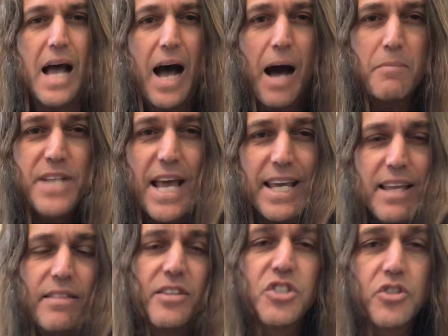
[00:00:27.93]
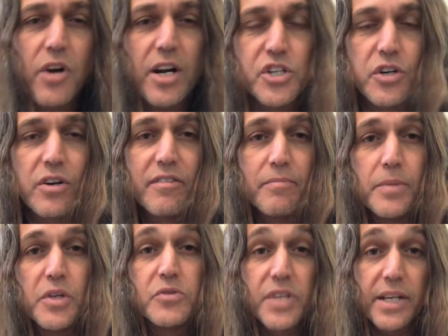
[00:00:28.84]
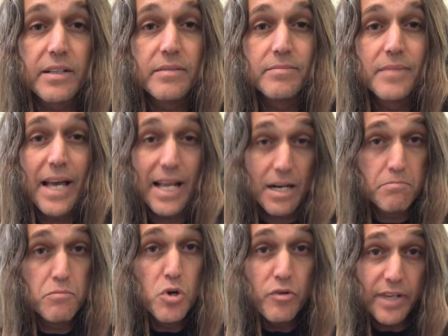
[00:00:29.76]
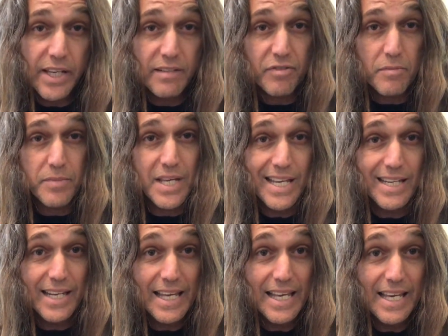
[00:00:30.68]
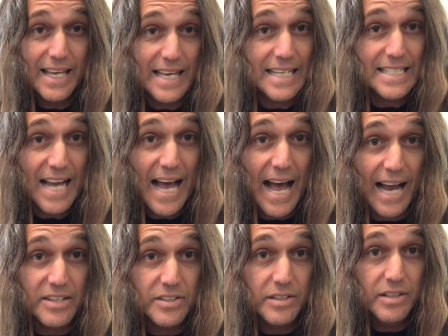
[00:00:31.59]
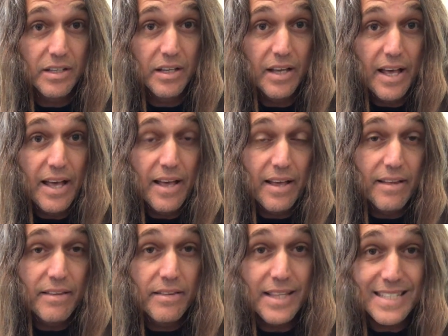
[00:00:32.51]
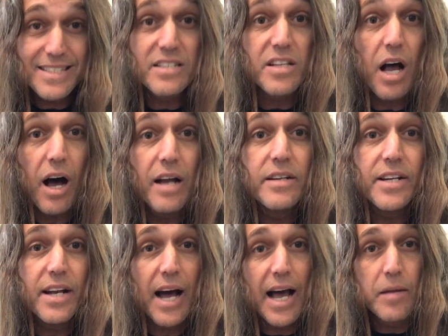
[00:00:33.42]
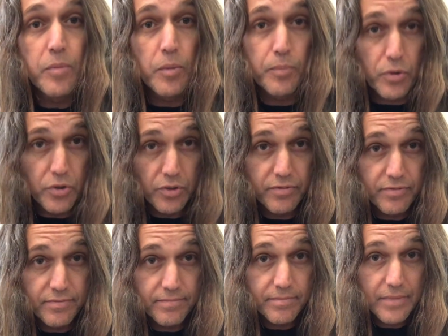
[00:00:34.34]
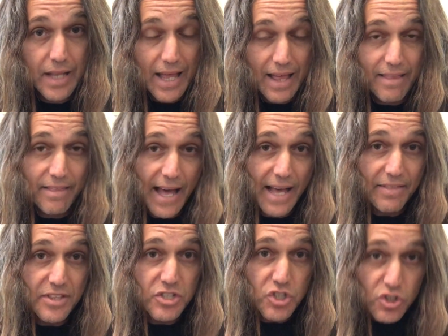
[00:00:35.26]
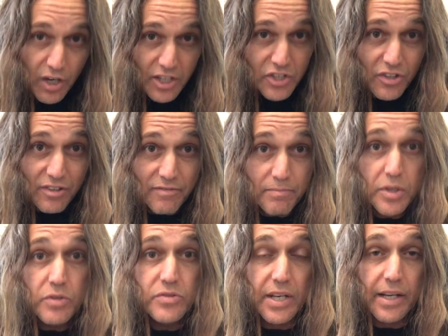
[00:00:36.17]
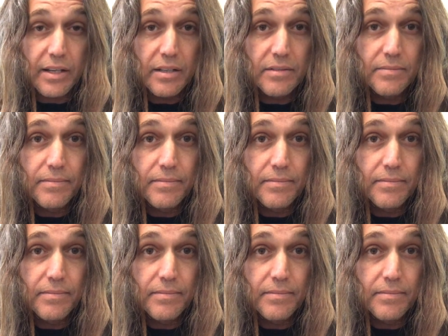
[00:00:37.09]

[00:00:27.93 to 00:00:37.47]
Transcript: I'm taking the structure of music and I'm moving it from key to key intact. This is undeniable proof that the structure of music